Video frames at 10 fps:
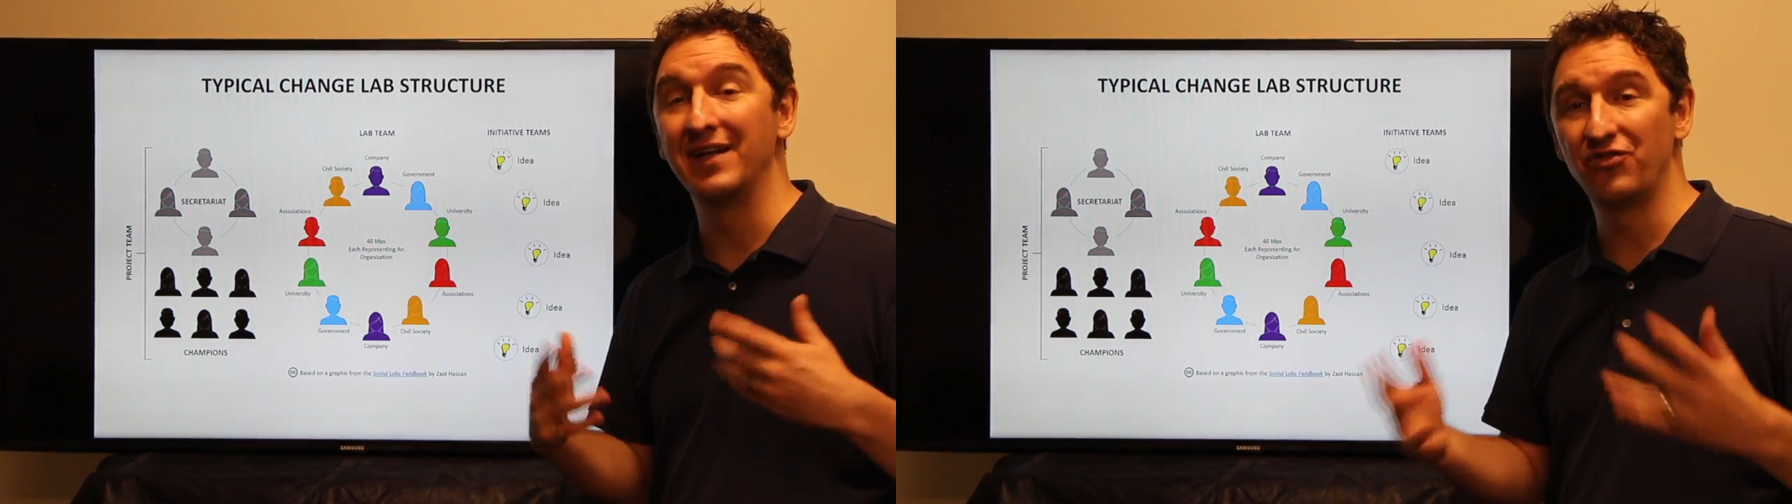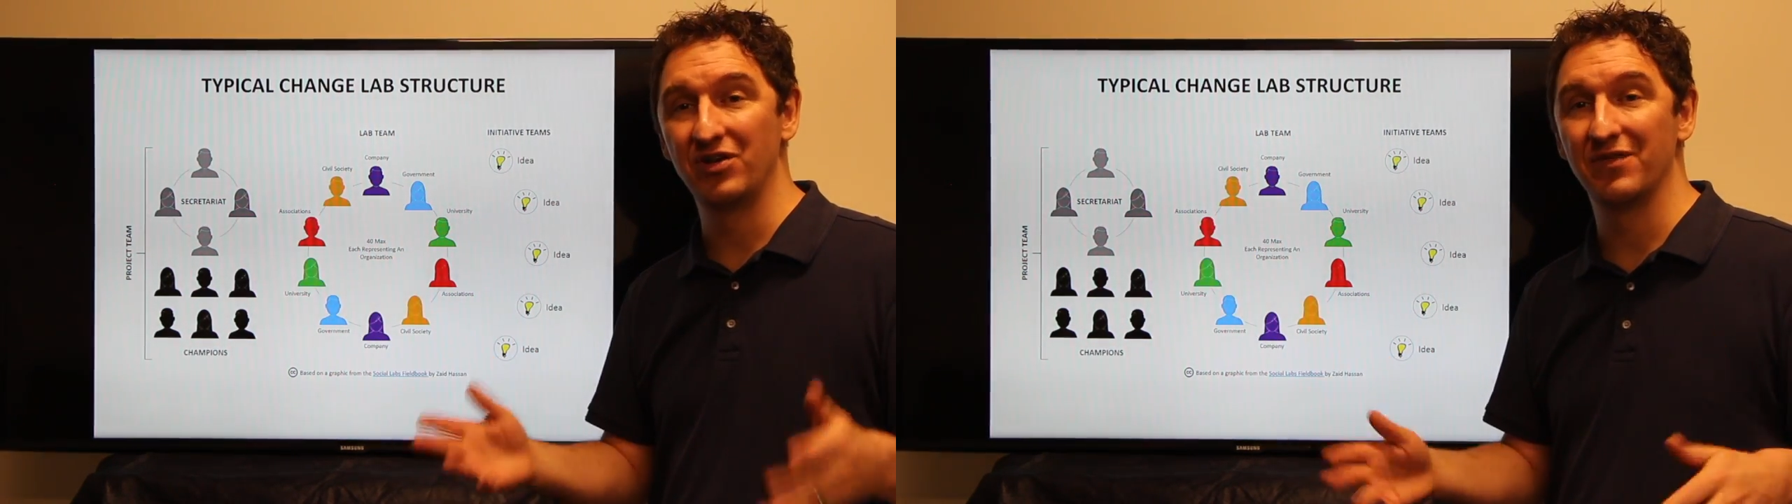
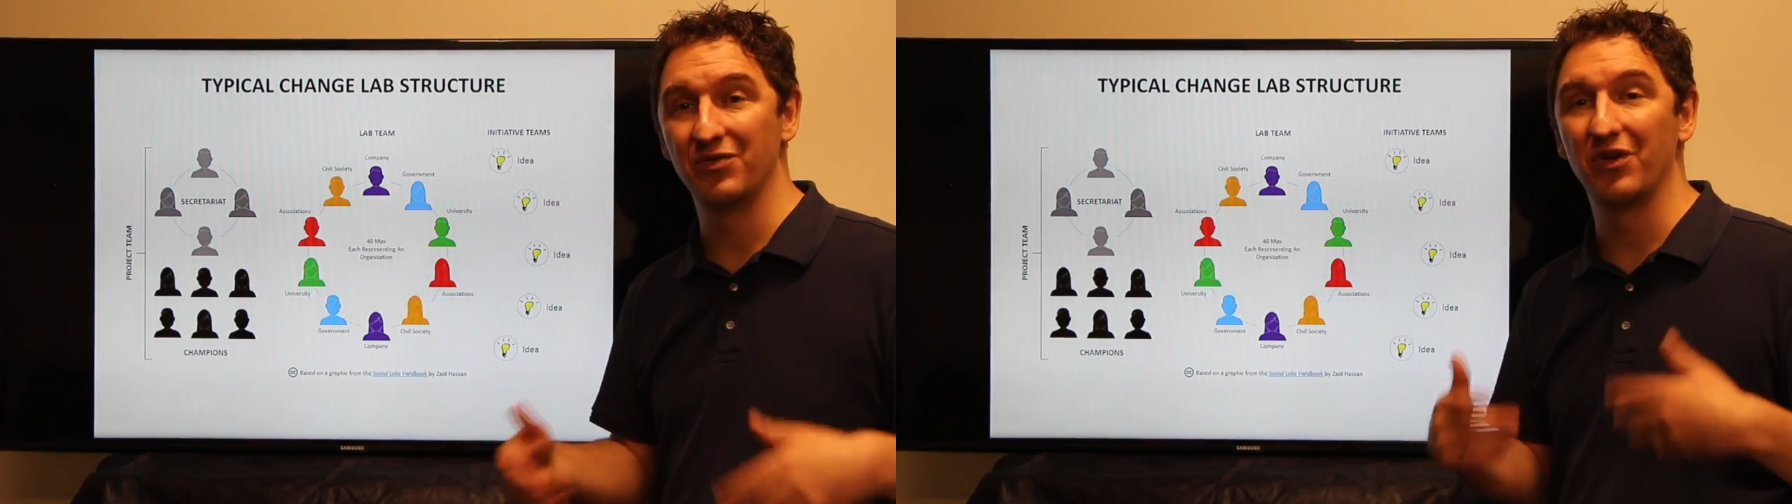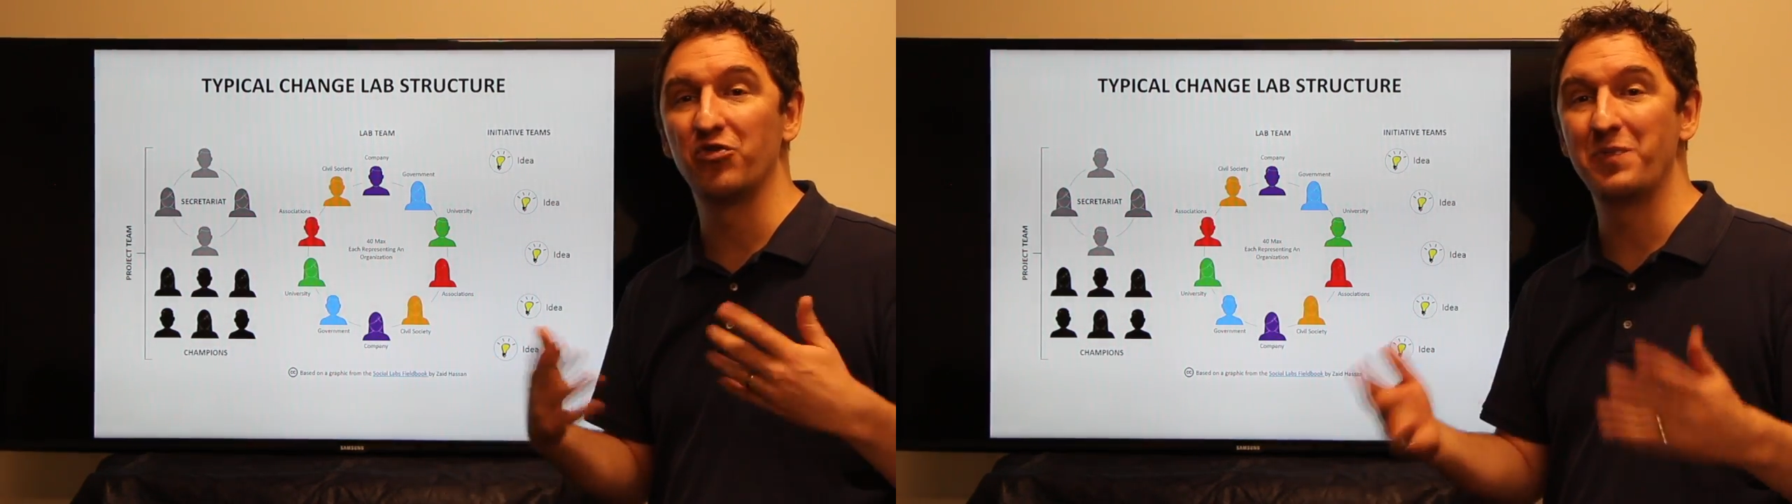
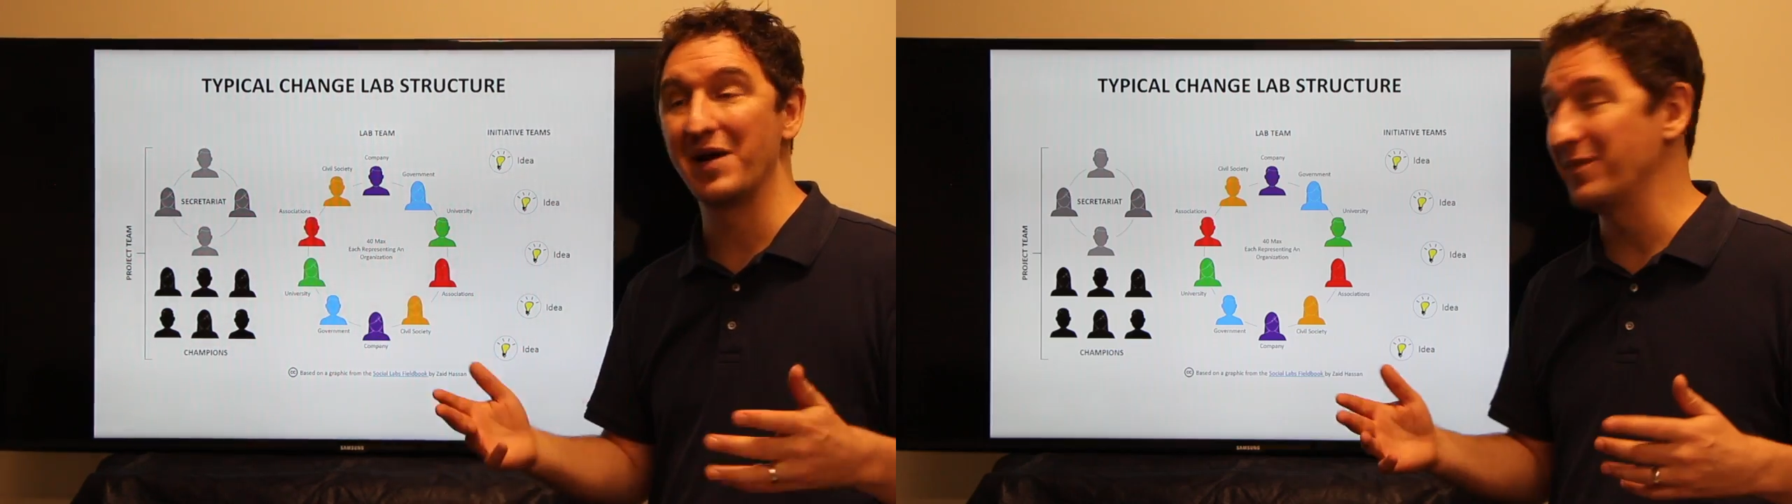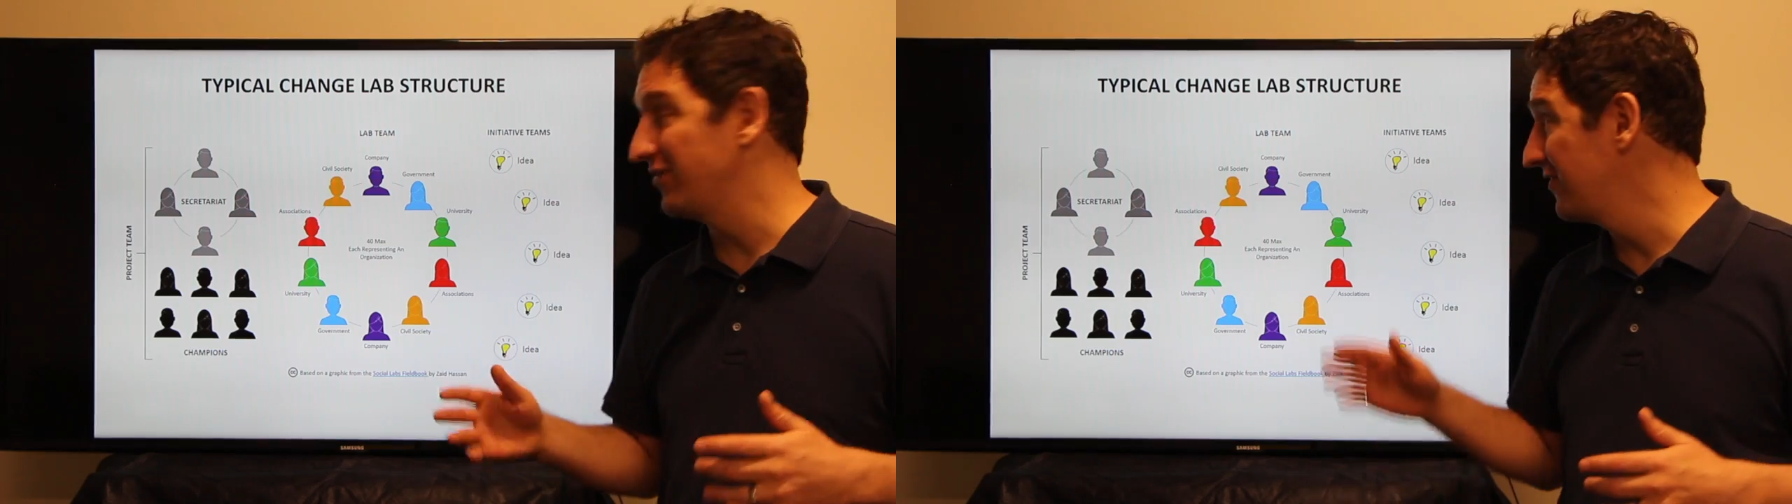initiatives or
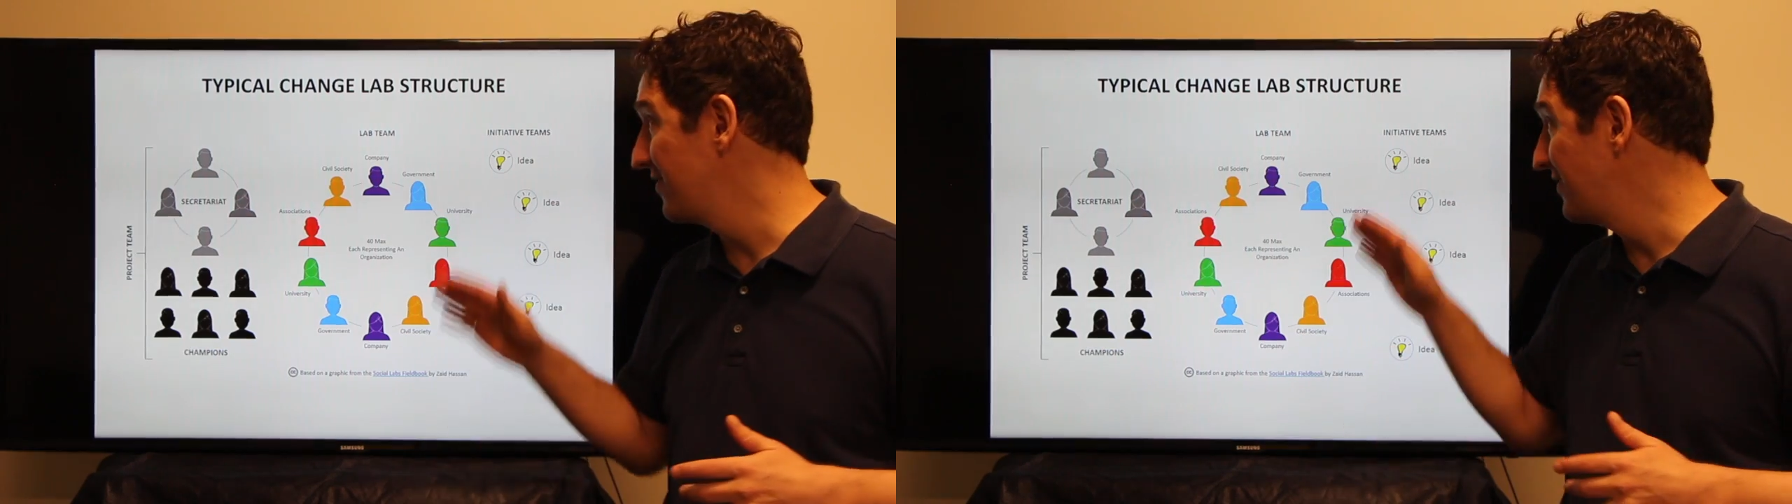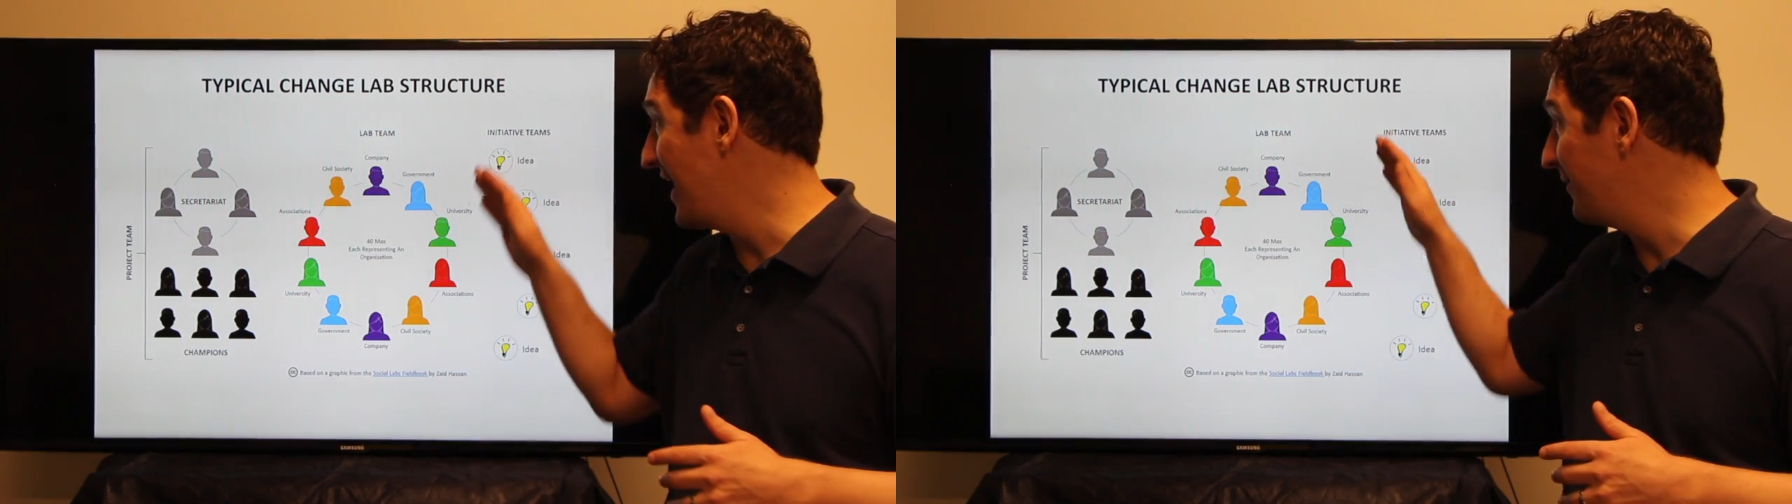experiments
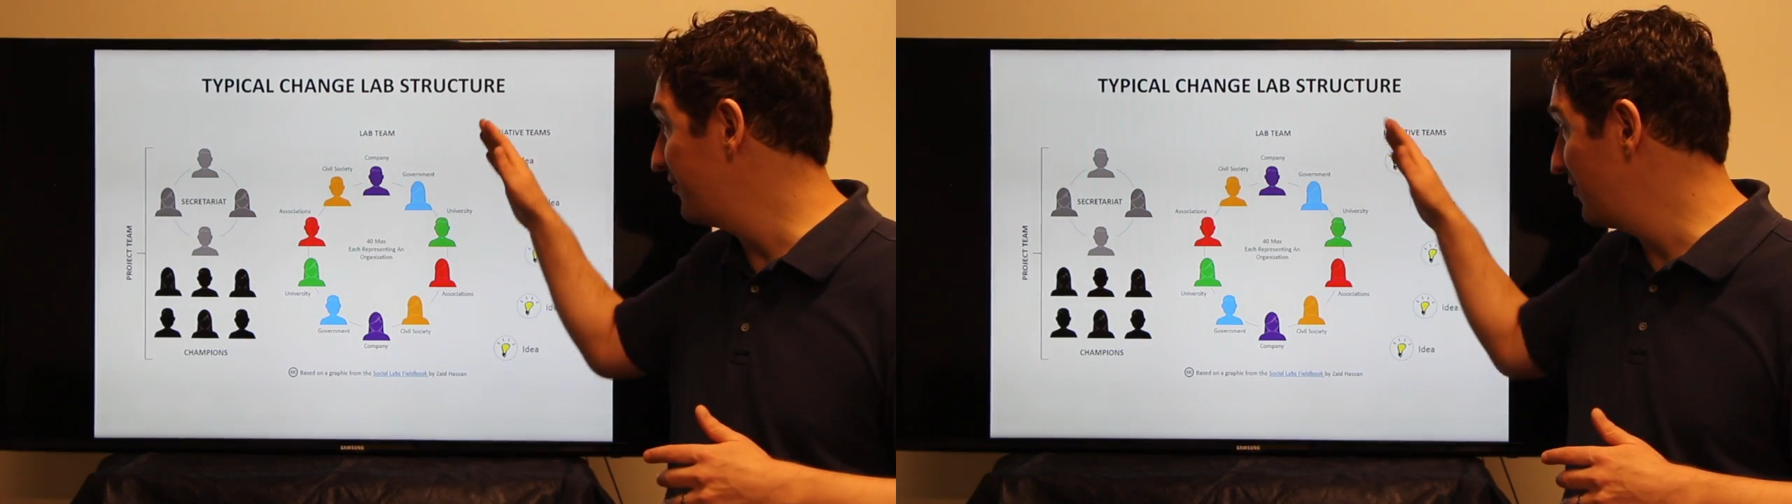of the lab.